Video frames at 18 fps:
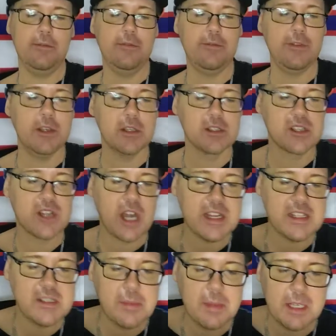Feels
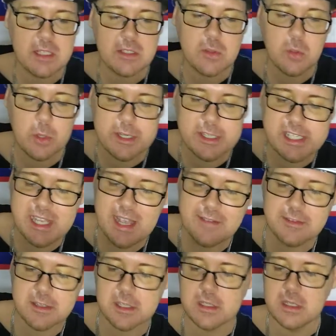crazy being
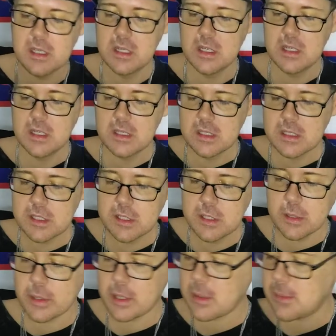27. You
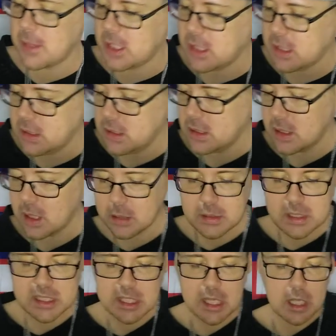know what I mean? I'm
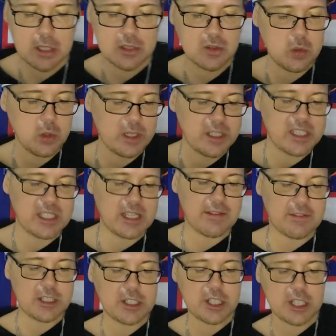just all
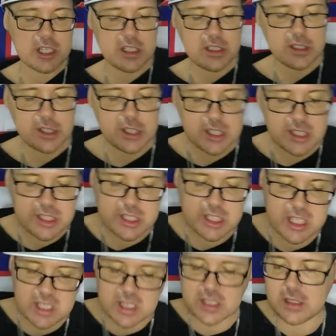27 and shit. Just
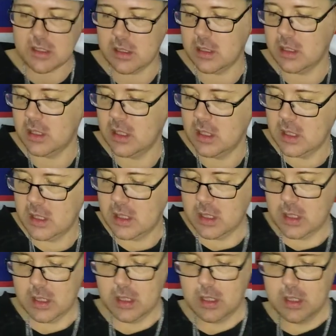chilling.
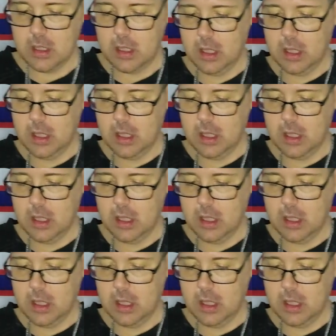I